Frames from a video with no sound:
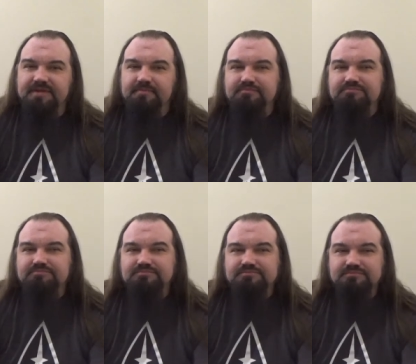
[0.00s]
him,
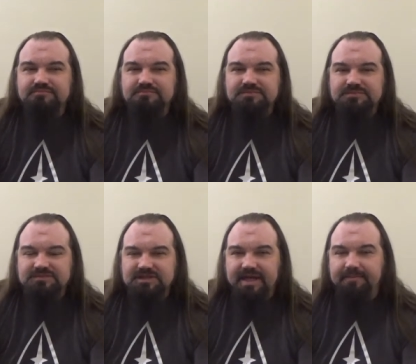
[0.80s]

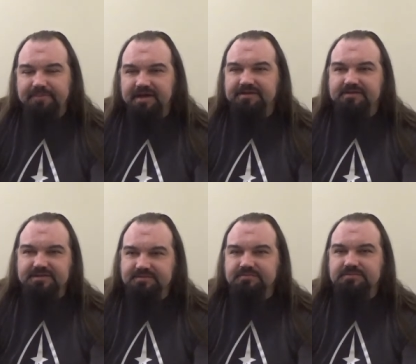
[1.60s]
and
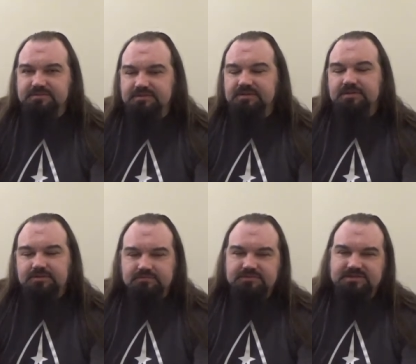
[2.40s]
basically
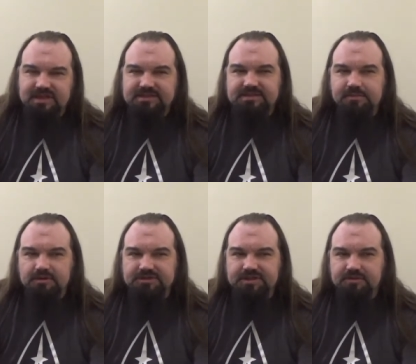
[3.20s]
sets into
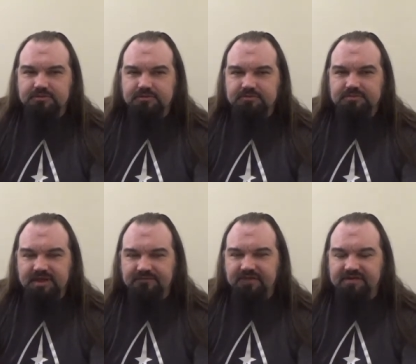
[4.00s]
motion the whole
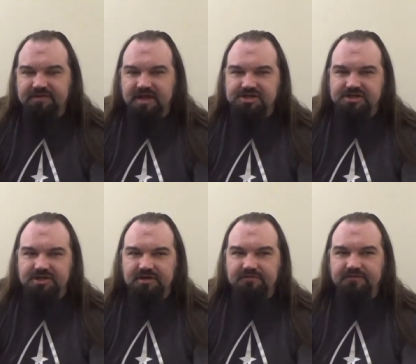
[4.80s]
infestation
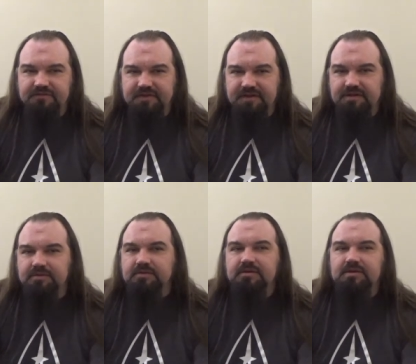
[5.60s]
of the
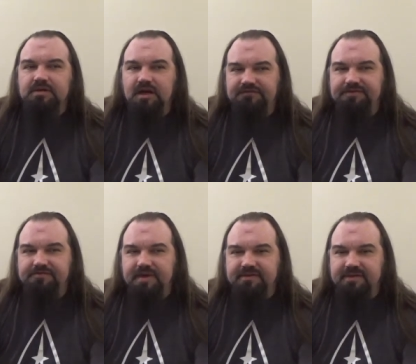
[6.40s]
of Deep
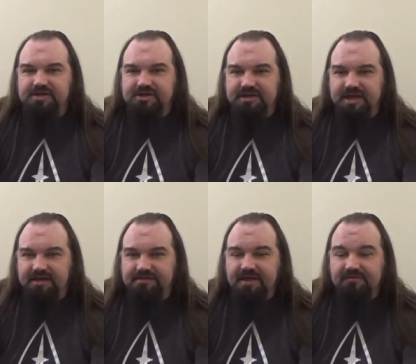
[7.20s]
Space Station K
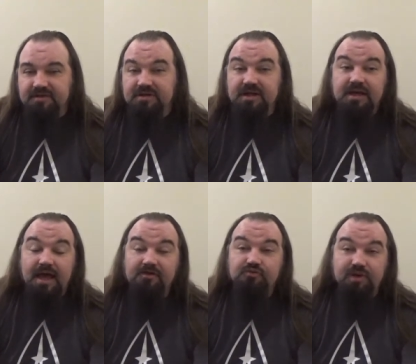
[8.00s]
seven,
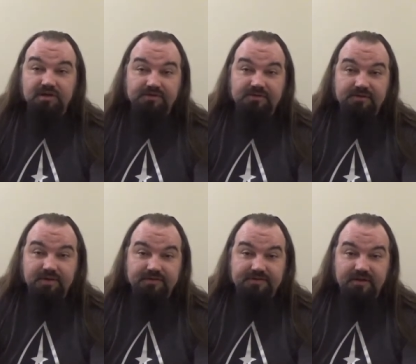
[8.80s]
as well as the U
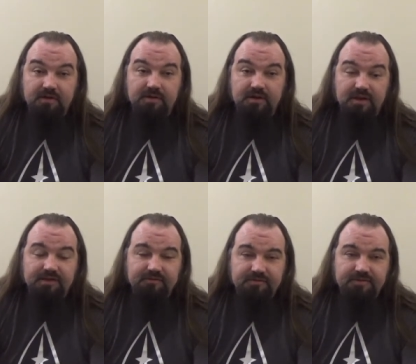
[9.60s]
S Center,
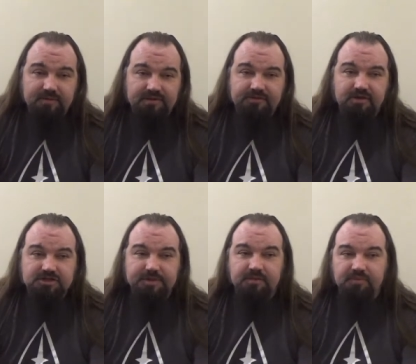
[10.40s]
as well as the
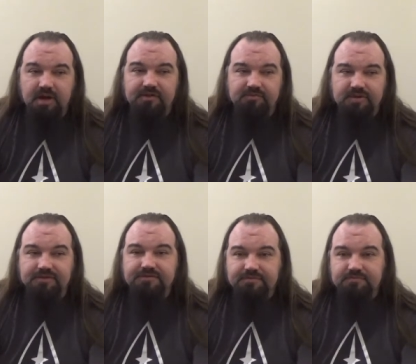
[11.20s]
Starship Enterprise
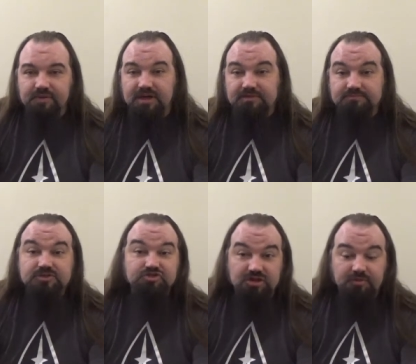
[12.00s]
with, well,
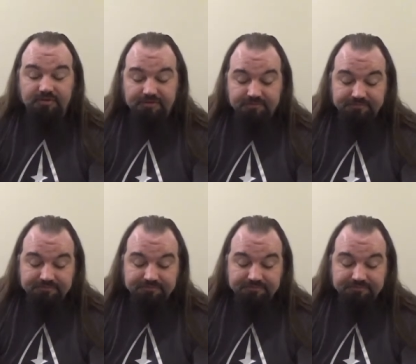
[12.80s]
Tribbles.